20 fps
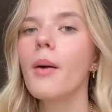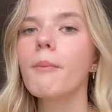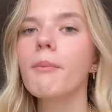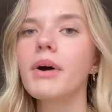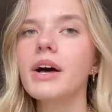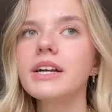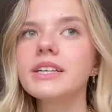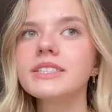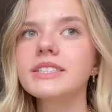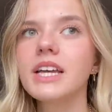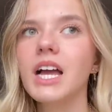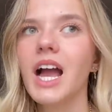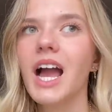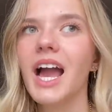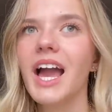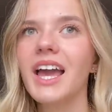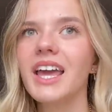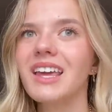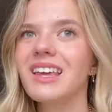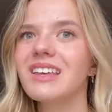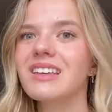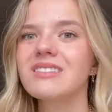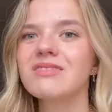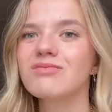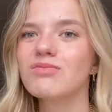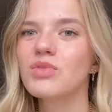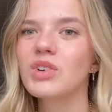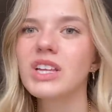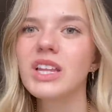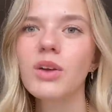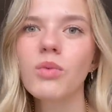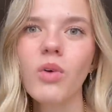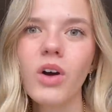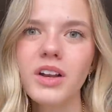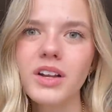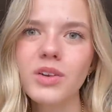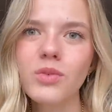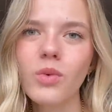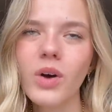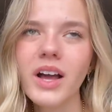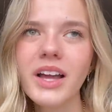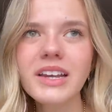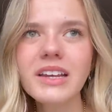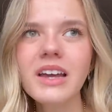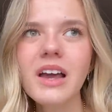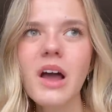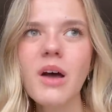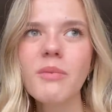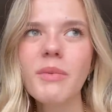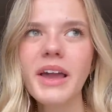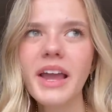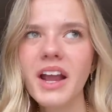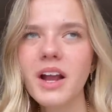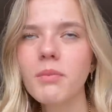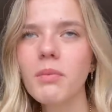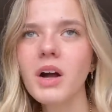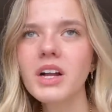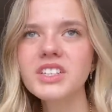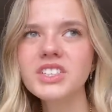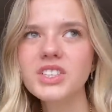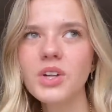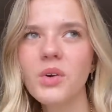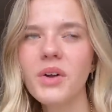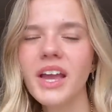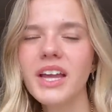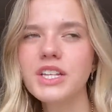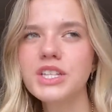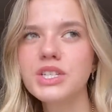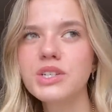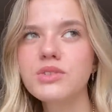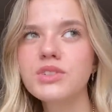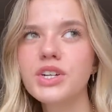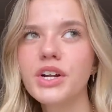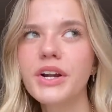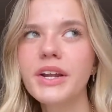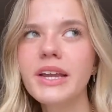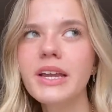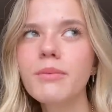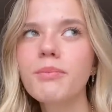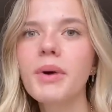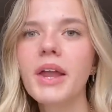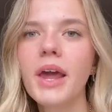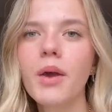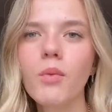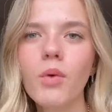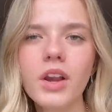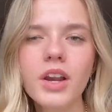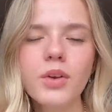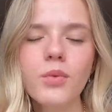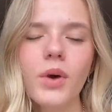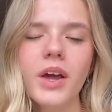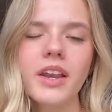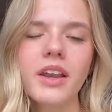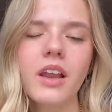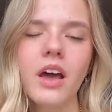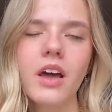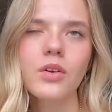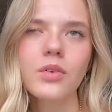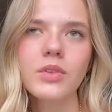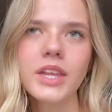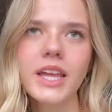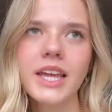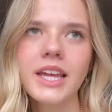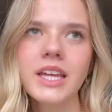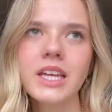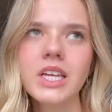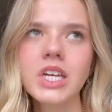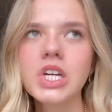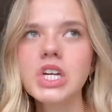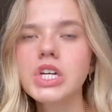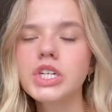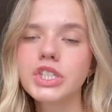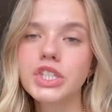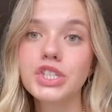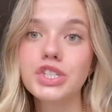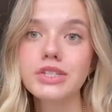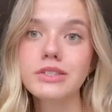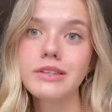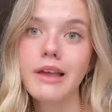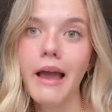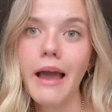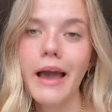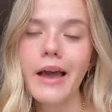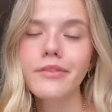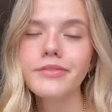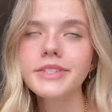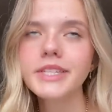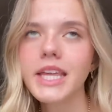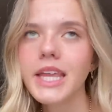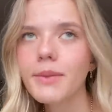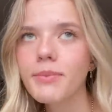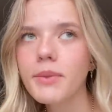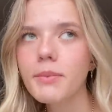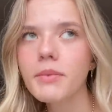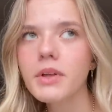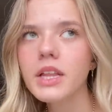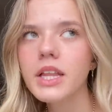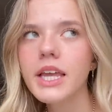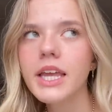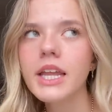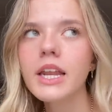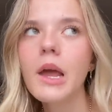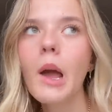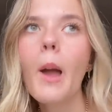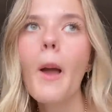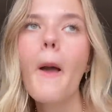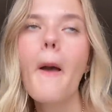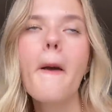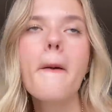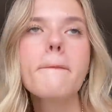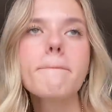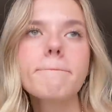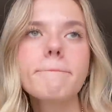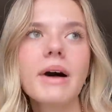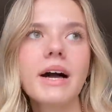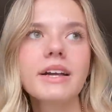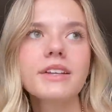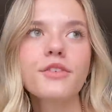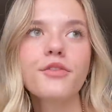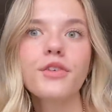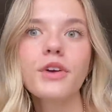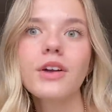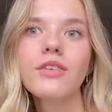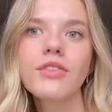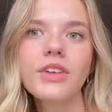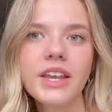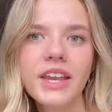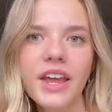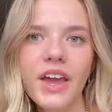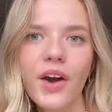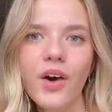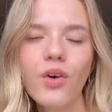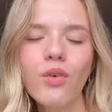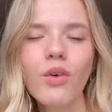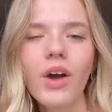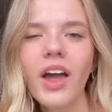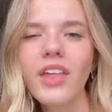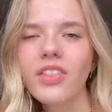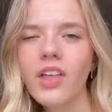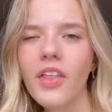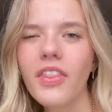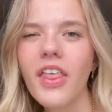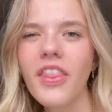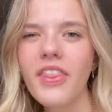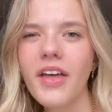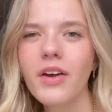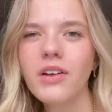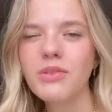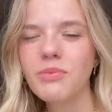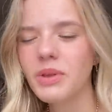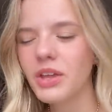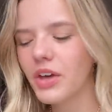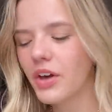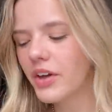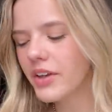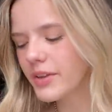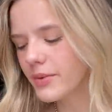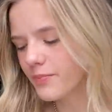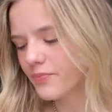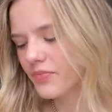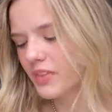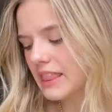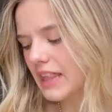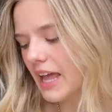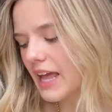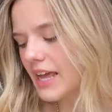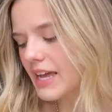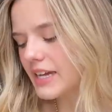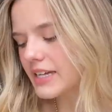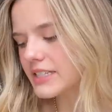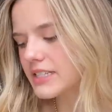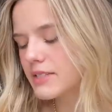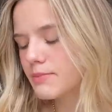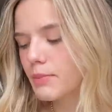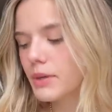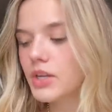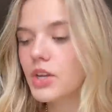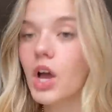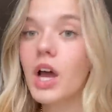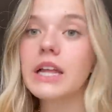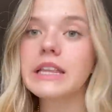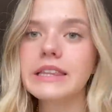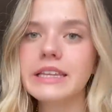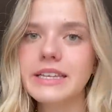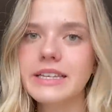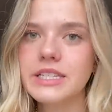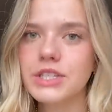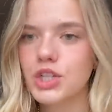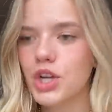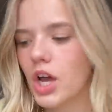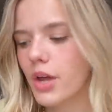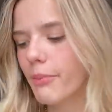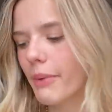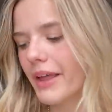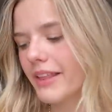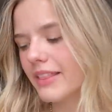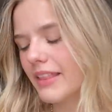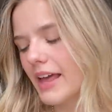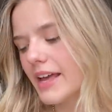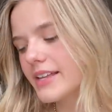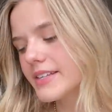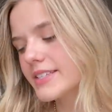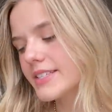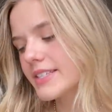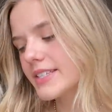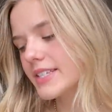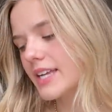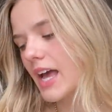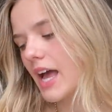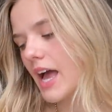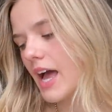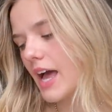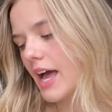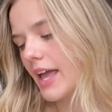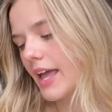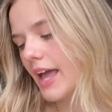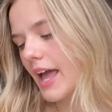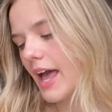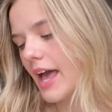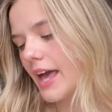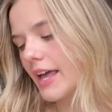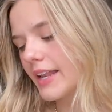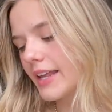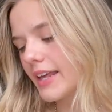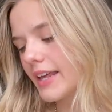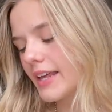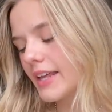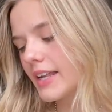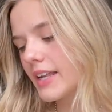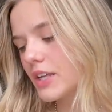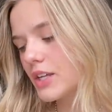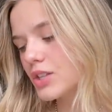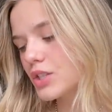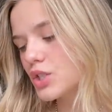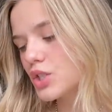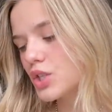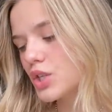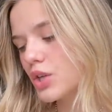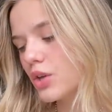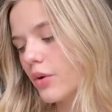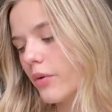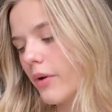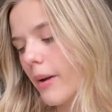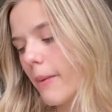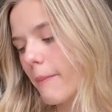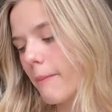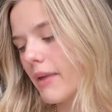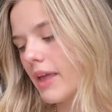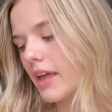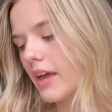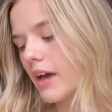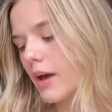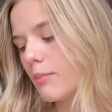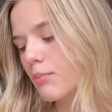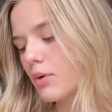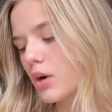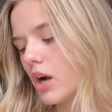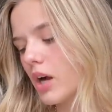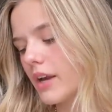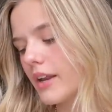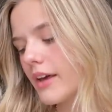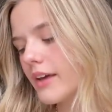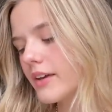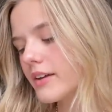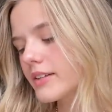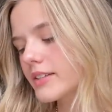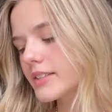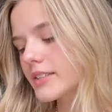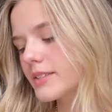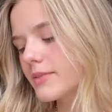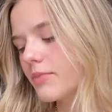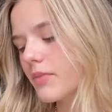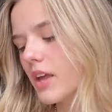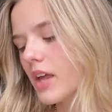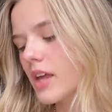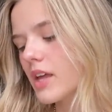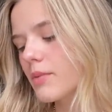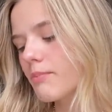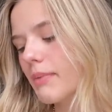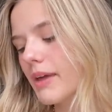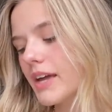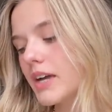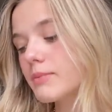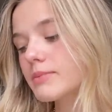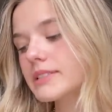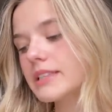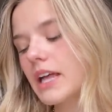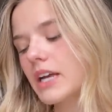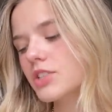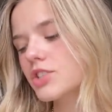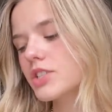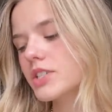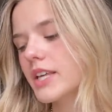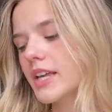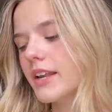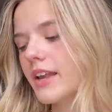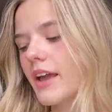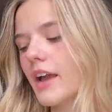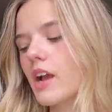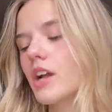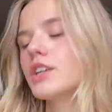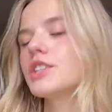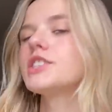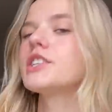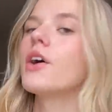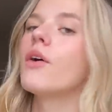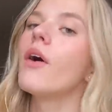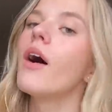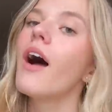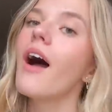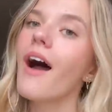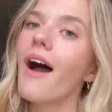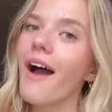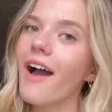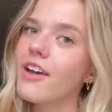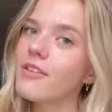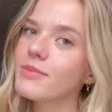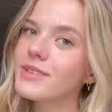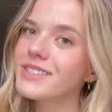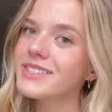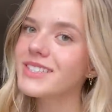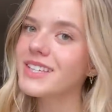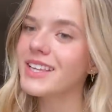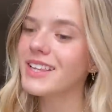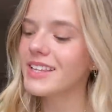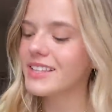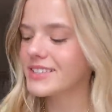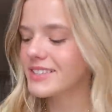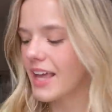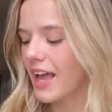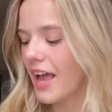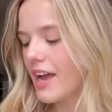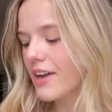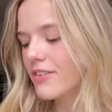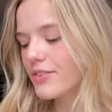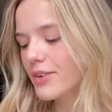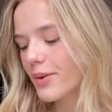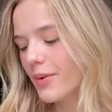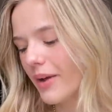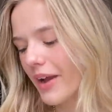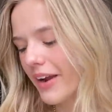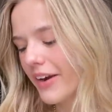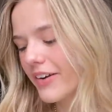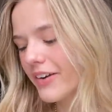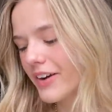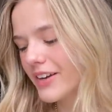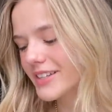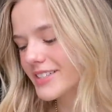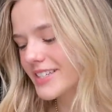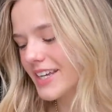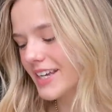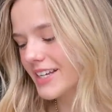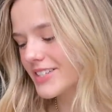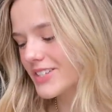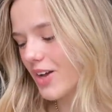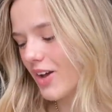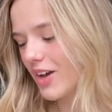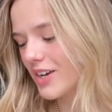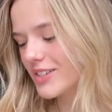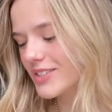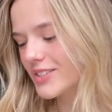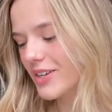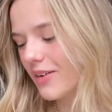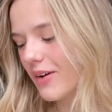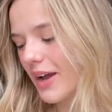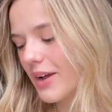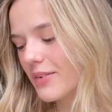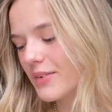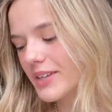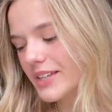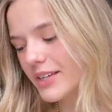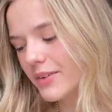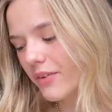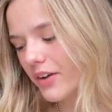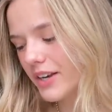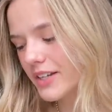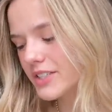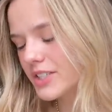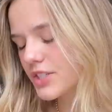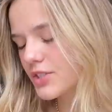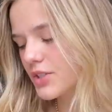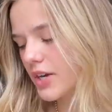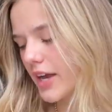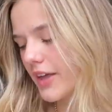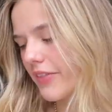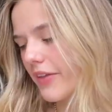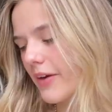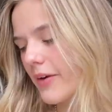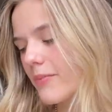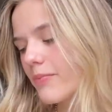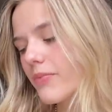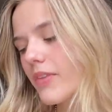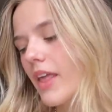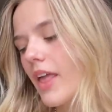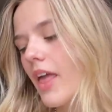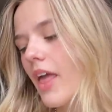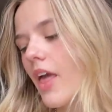But I really wanted one. My AirPods don't get too dirty, but I wanted one only to just have to keep them clean, but for a video, I thought that that would be good. Last but not least on my list, I added two makeup products, makeup slash skincare. So I've been seeing these everywhere on TikTok, so I really wanted to try them.